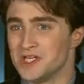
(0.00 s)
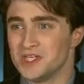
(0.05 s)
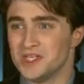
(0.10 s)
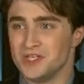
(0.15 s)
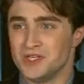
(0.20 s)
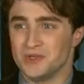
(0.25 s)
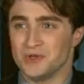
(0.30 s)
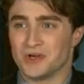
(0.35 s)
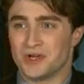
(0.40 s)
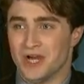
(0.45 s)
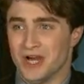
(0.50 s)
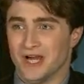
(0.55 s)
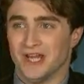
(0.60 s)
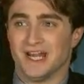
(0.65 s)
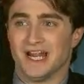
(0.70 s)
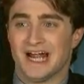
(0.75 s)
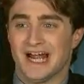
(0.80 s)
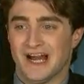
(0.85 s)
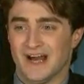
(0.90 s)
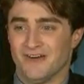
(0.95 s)
you're going to
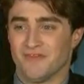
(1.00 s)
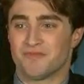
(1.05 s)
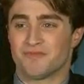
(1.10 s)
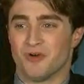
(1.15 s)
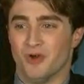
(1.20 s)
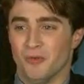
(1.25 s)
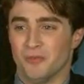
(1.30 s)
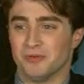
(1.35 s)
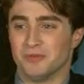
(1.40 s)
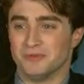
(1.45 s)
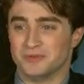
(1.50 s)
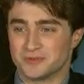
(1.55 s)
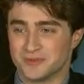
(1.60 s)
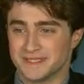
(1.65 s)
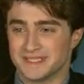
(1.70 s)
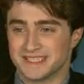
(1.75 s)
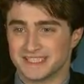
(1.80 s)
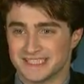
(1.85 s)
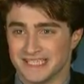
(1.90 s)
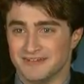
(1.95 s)
have problems with
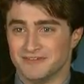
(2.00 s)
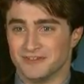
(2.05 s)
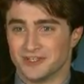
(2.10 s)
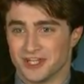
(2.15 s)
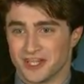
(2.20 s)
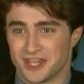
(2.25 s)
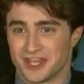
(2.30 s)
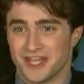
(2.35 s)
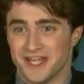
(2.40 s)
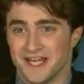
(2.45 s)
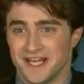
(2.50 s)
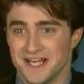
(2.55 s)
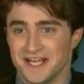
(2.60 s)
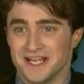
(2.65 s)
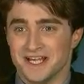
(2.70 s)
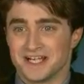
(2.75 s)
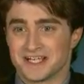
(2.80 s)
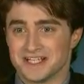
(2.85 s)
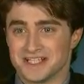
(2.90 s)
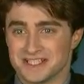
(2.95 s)
the seventh,
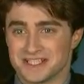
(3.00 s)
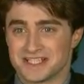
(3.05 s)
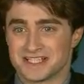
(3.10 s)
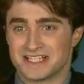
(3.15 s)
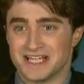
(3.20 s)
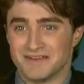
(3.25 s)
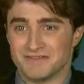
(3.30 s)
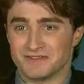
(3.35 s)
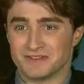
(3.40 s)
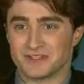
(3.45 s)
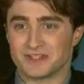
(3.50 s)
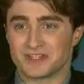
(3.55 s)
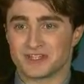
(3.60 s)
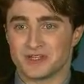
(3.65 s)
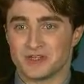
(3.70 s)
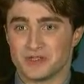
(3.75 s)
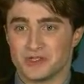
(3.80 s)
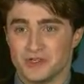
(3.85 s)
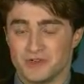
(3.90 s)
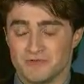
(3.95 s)
because the seventh
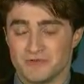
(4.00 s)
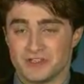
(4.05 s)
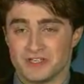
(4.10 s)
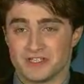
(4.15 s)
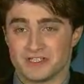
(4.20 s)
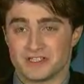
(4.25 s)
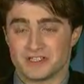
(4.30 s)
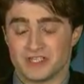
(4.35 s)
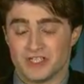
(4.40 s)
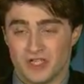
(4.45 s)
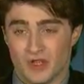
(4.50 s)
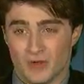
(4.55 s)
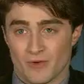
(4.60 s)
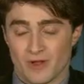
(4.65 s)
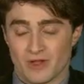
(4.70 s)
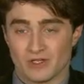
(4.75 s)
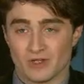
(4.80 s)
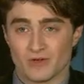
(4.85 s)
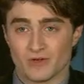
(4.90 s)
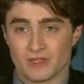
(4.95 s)
uses,
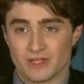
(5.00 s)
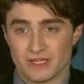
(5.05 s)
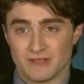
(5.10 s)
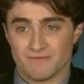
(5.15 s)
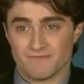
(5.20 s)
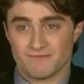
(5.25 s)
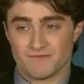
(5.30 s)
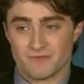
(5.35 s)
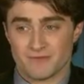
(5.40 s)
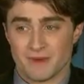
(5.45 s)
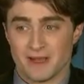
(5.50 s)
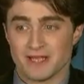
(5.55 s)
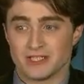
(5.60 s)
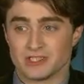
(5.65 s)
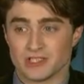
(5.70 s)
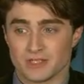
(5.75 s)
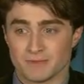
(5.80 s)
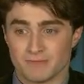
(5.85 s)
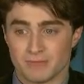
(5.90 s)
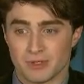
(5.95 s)
a lot of the
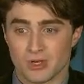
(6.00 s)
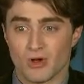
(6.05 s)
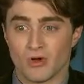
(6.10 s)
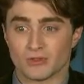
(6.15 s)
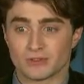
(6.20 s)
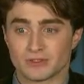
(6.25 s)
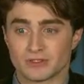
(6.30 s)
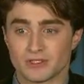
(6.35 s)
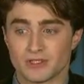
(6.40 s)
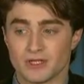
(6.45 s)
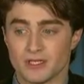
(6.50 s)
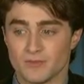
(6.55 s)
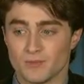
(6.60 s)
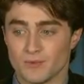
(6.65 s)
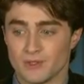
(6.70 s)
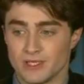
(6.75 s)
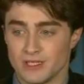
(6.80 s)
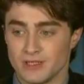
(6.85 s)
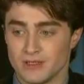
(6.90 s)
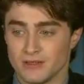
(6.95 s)
information plot that
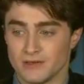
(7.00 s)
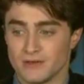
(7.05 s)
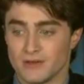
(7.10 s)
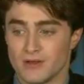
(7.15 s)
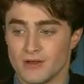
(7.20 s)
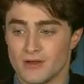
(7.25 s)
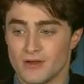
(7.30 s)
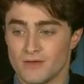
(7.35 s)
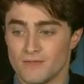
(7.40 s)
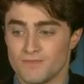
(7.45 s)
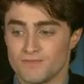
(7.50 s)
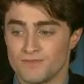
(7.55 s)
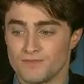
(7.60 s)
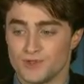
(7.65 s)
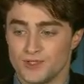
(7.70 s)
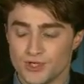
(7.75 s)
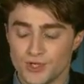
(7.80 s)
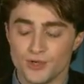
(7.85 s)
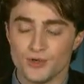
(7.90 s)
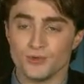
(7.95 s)
we
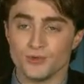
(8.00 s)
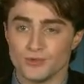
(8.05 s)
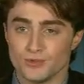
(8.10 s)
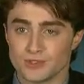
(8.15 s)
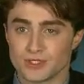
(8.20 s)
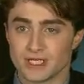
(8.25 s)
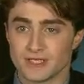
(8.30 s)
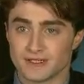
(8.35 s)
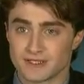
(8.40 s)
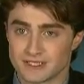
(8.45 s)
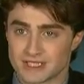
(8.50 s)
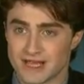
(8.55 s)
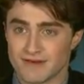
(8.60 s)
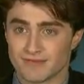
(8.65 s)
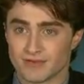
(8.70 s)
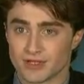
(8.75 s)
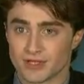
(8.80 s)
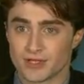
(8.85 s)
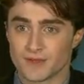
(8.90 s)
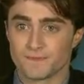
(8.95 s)
use in the
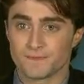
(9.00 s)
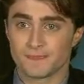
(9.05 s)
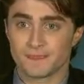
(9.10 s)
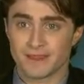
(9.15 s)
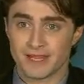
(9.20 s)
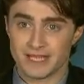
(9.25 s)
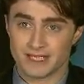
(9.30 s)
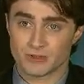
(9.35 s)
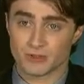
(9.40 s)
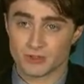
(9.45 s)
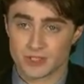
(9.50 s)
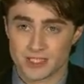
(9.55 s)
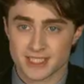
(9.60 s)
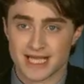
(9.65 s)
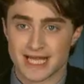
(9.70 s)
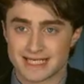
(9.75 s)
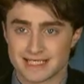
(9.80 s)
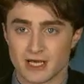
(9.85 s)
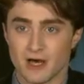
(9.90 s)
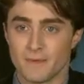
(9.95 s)
seventh is all
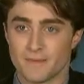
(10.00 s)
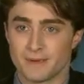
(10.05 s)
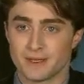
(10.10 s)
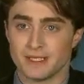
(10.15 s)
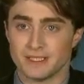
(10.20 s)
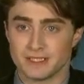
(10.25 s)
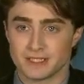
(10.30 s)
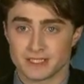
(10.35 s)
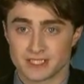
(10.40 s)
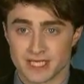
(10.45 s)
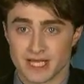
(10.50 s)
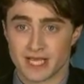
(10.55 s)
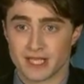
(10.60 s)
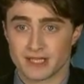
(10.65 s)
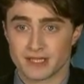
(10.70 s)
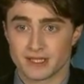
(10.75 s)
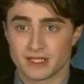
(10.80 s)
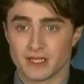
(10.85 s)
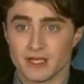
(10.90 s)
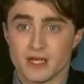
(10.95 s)
set up in the
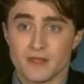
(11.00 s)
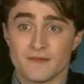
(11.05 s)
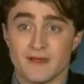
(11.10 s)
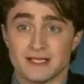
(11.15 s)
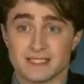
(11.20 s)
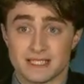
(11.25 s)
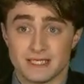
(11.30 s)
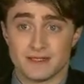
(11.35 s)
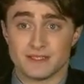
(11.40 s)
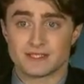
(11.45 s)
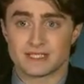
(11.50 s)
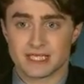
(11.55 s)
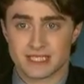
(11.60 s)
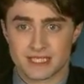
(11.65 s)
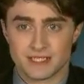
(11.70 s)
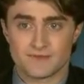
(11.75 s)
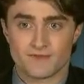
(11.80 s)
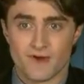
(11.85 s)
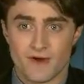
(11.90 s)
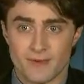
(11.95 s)
sixth. That's in the sixth
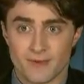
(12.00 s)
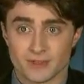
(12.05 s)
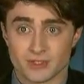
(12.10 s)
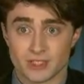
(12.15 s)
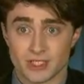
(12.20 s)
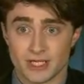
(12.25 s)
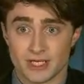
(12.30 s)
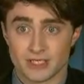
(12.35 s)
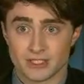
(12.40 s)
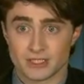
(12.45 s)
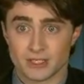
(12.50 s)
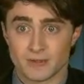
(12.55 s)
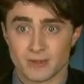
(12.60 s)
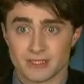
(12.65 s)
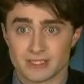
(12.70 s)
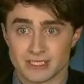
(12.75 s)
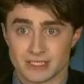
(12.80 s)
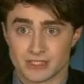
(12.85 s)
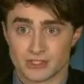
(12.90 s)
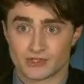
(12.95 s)
is very much, in some
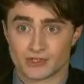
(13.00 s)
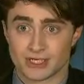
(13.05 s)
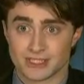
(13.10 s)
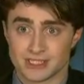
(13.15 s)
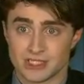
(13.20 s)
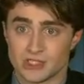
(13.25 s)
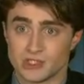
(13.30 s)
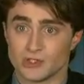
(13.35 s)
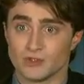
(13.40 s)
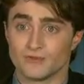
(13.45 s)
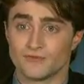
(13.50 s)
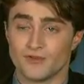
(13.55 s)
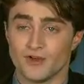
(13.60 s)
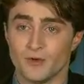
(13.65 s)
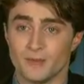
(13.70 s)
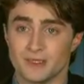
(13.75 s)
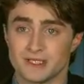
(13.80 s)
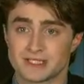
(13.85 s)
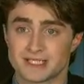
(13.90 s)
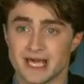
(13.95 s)
ways, it's a transitional
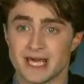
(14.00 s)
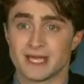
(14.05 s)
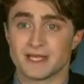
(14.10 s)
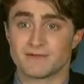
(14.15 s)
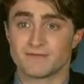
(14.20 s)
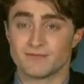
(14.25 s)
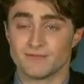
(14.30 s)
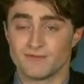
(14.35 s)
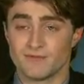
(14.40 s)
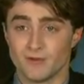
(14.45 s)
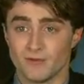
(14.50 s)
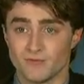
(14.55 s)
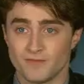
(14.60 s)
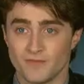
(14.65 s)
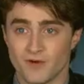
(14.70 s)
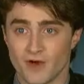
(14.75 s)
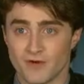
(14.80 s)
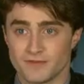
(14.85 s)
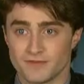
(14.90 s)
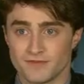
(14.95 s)
film. It's getting from film
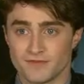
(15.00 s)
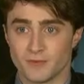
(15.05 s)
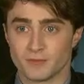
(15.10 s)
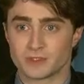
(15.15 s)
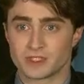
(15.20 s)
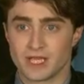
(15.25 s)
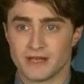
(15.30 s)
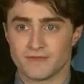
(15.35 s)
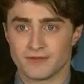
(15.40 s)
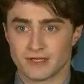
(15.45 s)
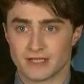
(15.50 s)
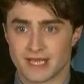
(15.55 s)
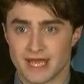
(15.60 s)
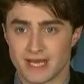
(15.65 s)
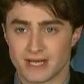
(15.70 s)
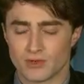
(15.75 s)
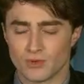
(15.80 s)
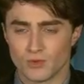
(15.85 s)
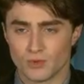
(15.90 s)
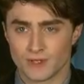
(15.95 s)
5 to film 7,
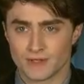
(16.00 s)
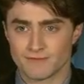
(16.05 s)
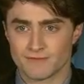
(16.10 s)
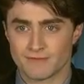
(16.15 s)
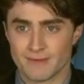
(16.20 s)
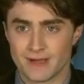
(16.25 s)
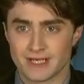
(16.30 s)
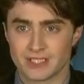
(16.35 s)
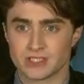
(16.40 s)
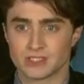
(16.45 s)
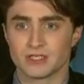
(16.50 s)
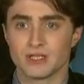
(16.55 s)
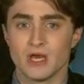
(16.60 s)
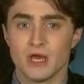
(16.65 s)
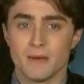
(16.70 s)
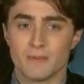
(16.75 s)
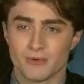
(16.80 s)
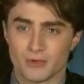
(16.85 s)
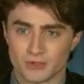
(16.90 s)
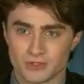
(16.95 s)
getting all the information,
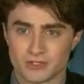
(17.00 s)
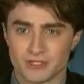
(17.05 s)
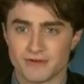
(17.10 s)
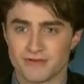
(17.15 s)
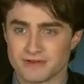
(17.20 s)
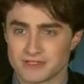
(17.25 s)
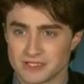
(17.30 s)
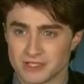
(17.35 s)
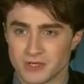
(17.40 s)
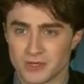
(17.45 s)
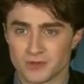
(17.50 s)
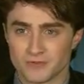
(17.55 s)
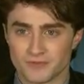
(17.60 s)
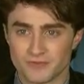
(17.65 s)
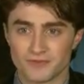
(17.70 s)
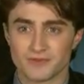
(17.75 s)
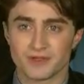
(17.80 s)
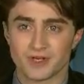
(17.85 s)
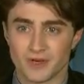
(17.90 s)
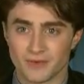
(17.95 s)
but also there is a lot
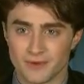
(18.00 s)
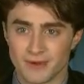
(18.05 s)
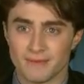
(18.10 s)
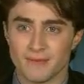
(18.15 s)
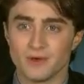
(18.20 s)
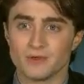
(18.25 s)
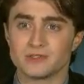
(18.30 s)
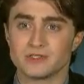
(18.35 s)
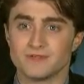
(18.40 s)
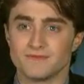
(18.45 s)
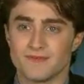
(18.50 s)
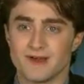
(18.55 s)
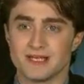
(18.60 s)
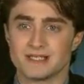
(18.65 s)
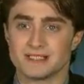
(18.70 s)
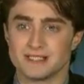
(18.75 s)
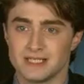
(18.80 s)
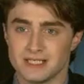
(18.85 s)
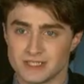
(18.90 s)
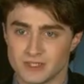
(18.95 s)
of emotion
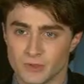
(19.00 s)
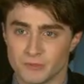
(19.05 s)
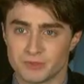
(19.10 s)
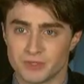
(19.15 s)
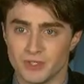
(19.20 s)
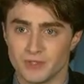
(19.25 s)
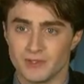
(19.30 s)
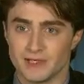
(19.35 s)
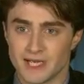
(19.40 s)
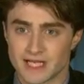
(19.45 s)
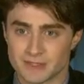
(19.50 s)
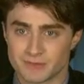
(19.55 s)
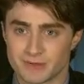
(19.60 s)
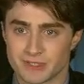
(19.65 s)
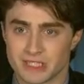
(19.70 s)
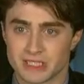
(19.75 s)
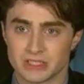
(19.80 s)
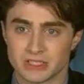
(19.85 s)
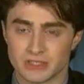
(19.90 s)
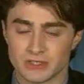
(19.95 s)
invested. It's not purely
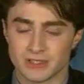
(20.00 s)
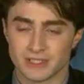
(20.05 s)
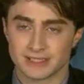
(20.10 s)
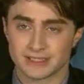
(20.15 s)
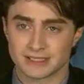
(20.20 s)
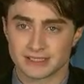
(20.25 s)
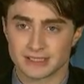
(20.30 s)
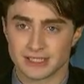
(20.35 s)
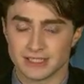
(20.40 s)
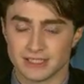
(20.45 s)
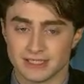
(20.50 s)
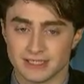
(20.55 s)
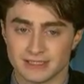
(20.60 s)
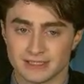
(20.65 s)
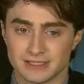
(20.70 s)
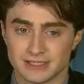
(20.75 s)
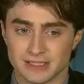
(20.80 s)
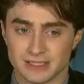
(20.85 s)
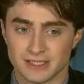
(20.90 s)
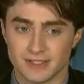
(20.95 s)
expositional.
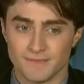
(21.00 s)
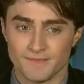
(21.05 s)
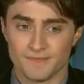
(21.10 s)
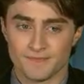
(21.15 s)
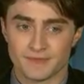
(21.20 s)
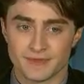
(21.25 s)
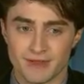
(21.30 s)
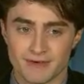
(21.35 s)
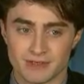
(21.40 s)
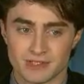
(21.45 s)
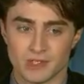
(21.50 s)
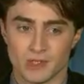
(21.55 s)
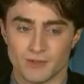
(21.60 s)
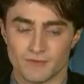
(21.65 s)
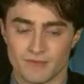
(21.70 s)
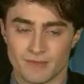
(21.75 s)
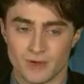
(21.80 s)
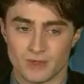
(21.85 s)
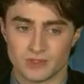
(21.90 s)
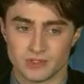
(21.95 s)
There is a lot of
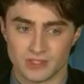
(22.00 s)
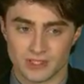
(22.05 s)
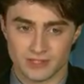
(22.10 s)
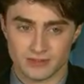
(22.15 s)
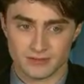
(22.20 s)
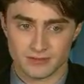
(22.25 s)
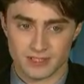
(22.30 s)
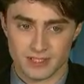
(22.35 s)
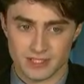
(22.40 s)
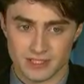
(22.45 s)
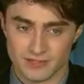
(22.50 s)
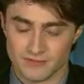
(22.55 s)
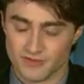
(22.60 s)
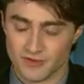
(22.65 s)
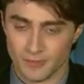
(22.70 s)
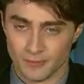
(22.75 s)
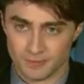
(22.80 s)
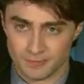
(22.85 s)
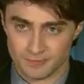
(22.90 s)
emotion in the film.